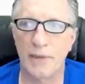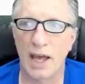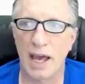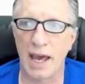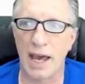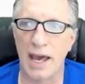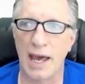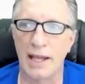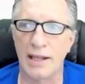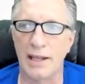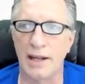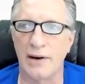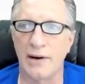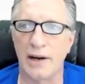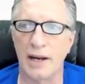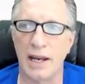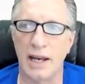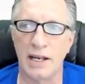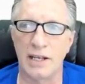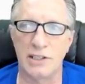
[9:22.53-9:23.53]
and
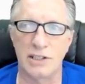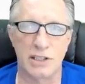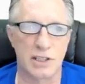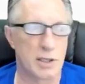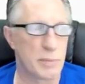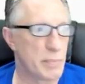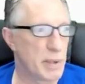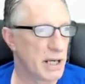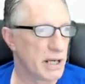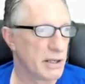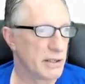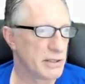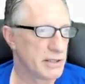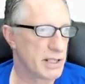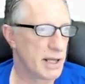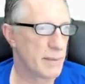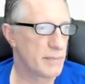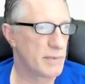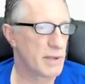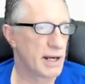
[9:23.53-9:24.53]
there it just
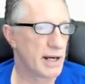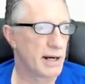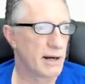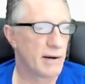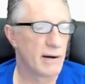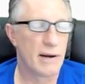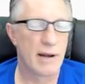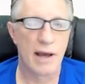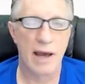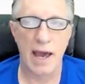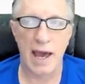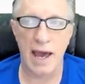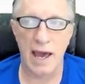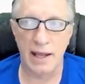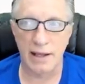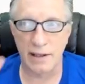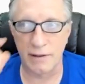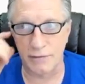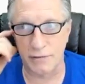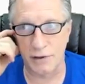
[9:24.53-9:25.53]
appears up there.
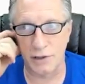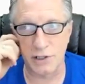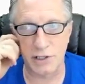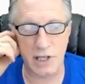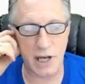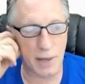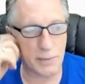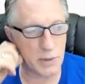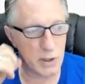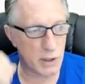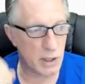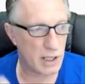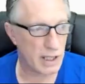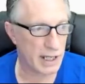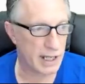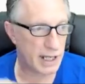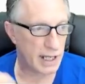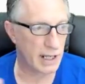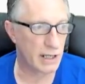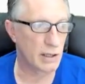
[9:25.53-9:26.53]
And the first time you
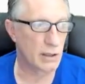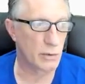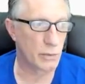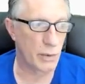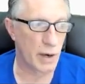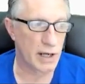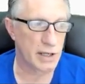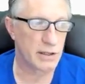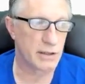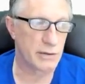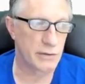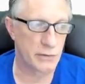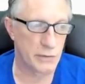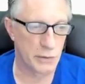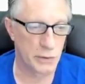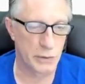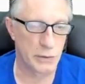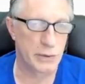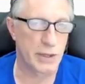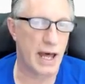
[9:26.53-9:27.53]
click it, it'll run you
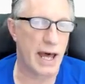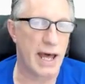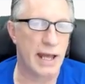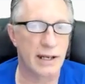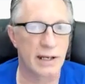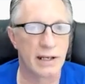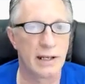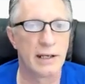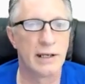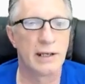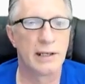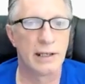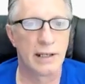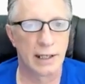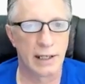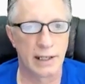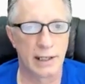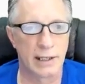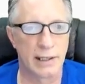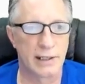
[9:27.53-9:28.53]
through that
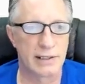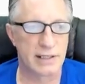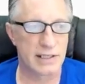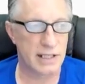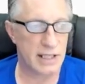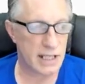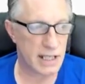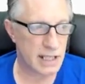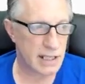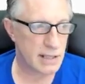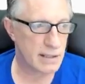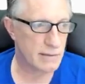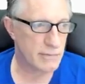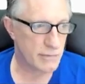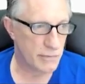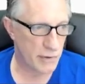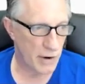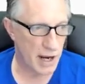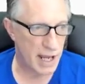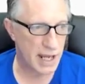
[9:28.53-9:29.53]
seed
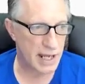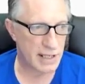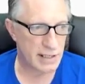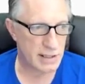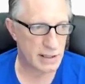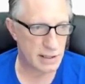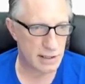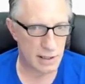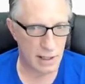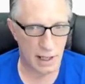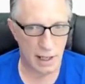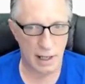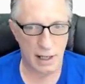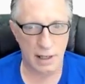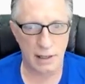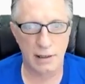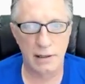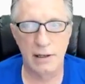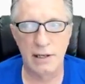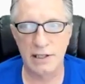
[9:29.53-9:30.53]
phrase
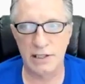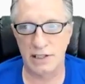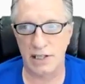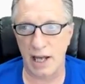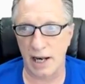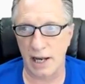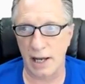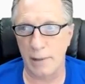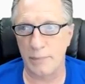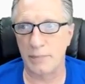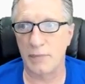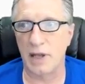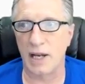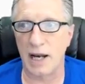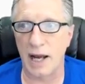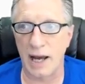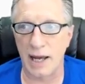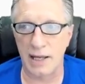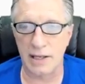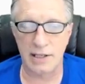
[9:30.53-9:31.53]
setup
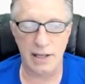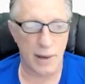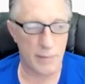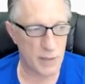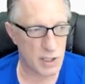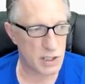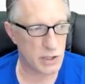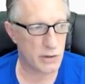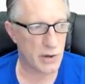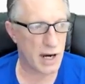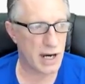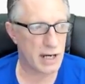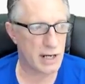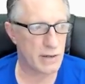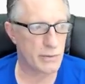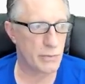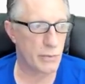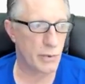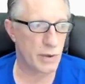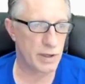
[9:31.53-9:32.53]
that I
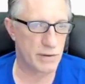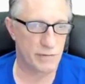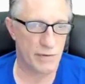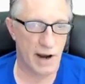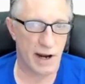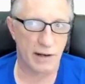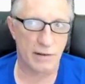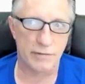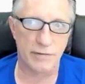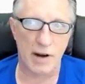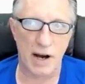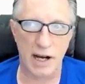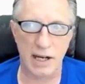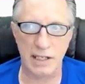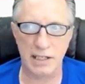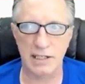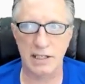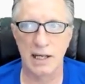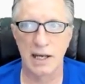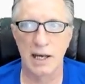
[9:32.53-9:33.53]
demonstrated with
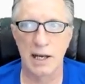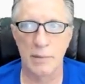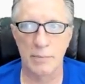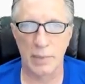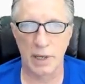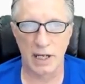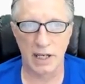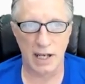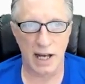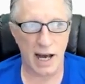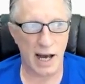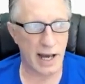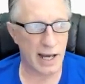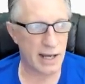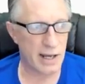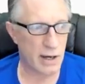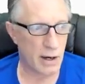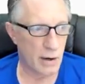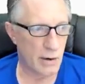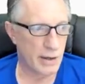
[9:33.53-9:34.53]
Firefox. But
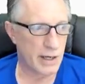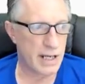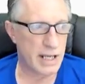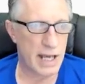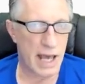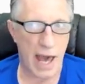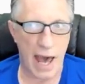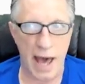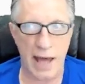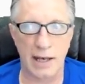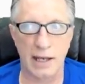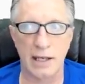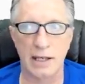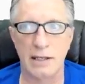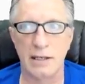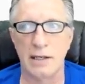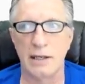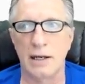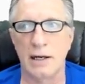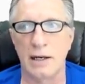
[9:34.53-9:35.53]
I already had
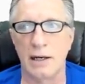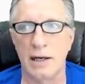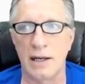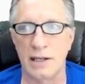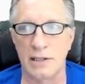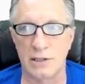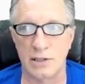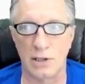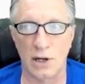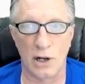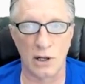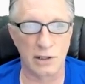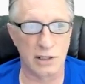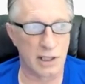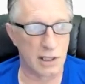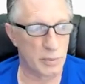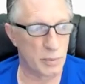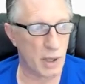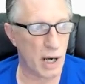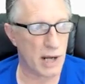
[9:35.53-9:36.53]
it installed
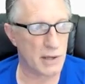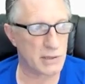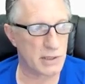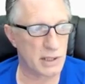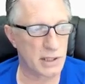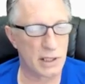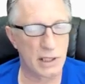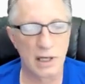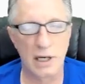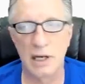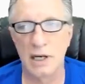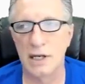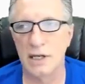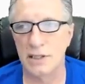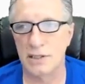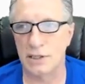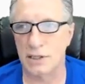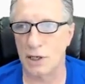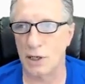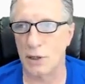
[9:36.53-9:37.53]
in the browser,
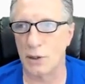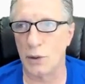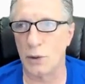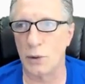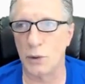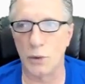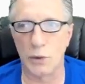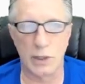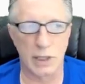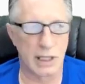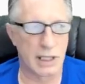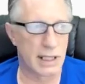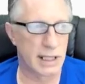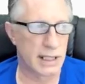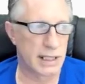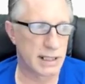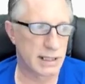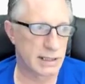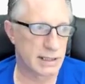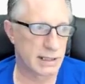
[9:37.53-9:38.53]

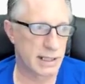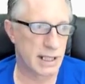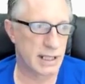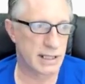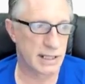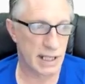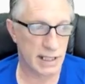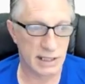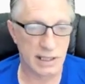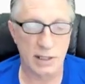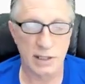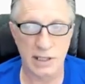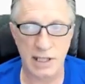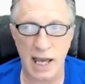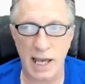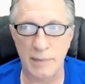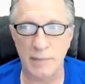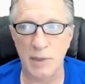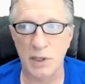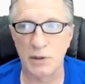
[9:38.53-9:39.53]
so it doesn't
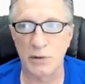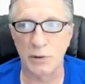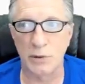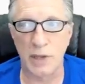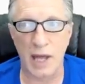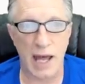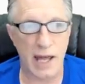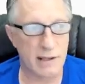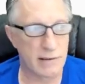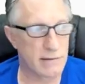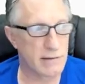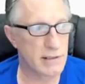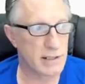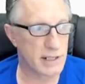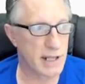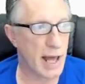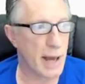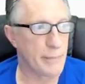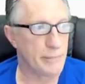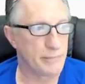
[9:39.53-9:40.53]
take me through that
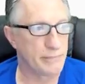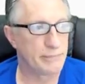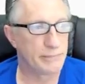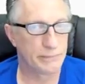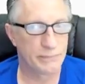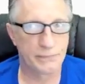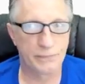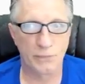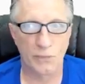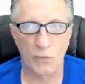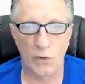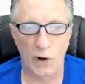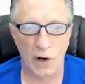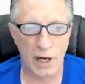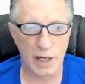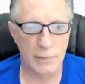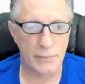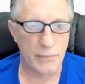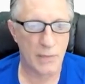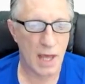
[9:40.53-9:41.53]
step.
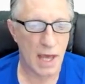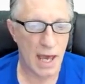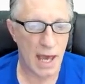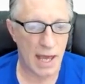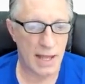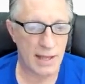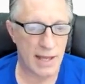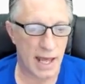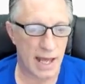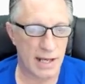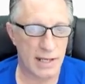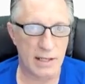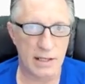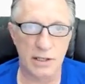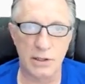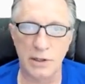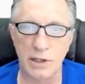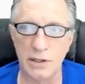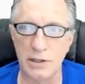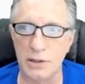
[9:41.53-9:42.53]
All right, and then
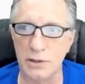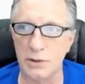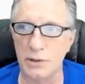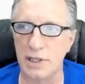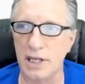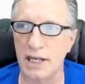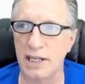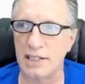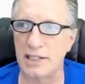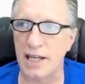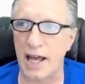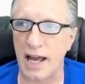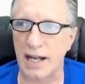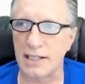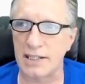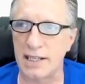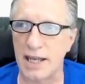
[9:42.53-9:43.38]
you can do the exact